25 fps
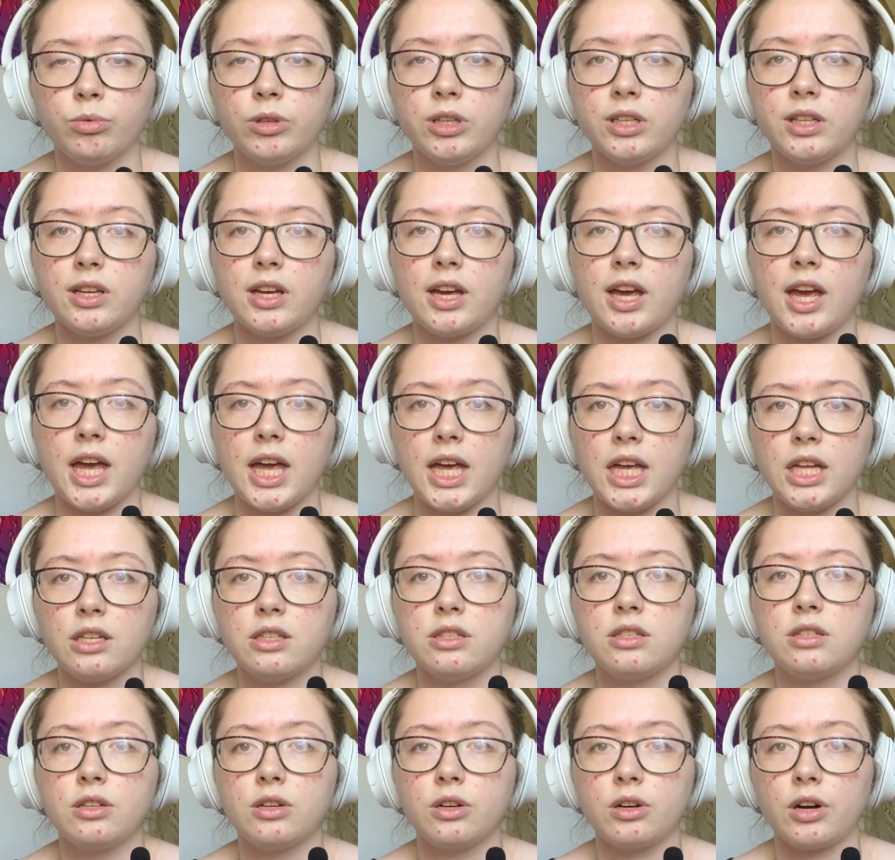really
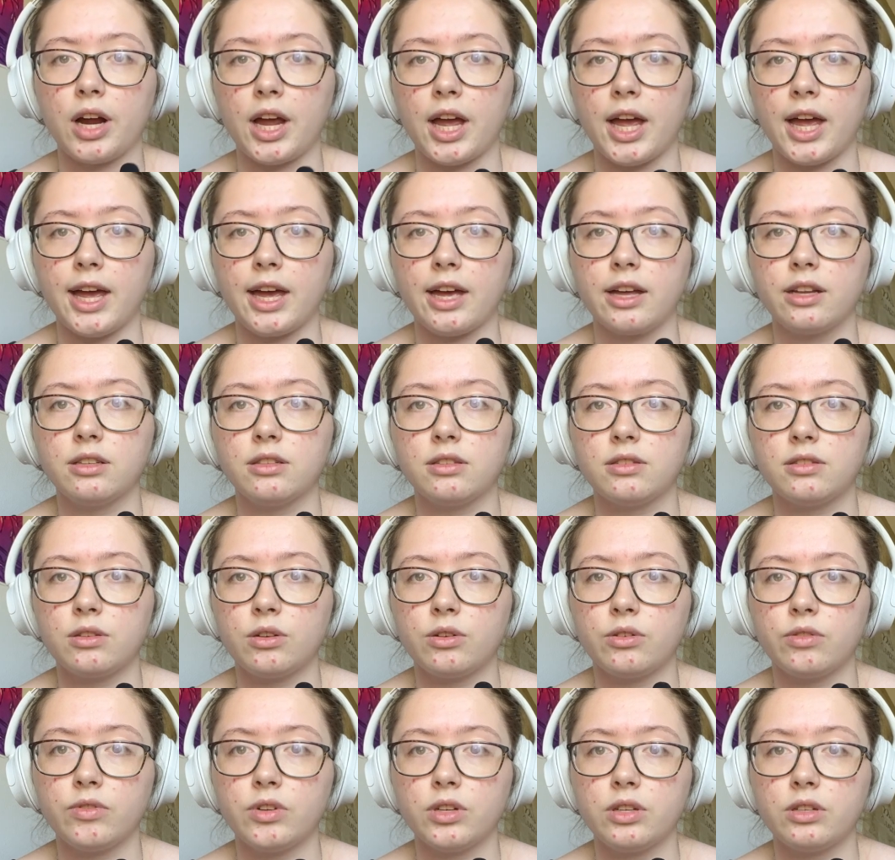hates your hands
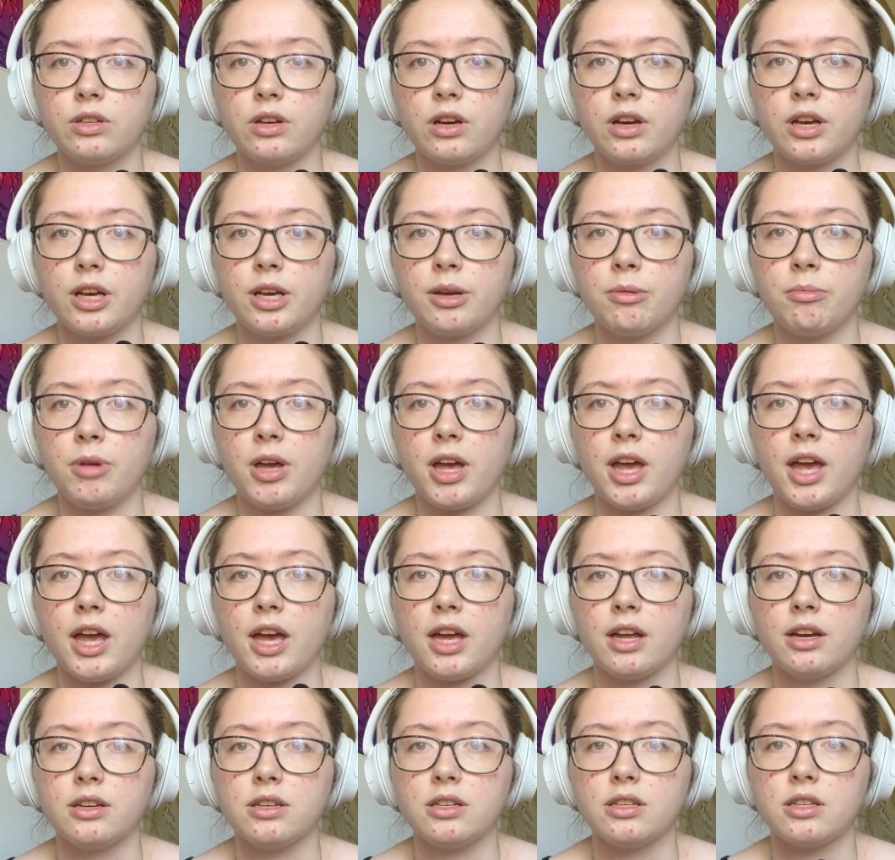over time
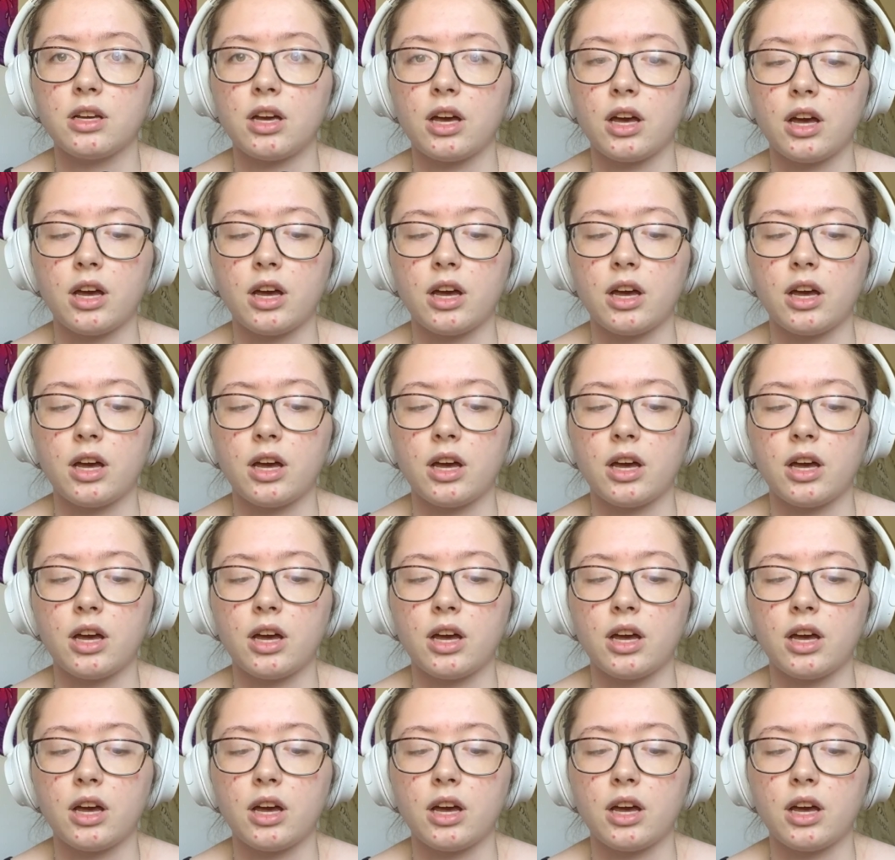and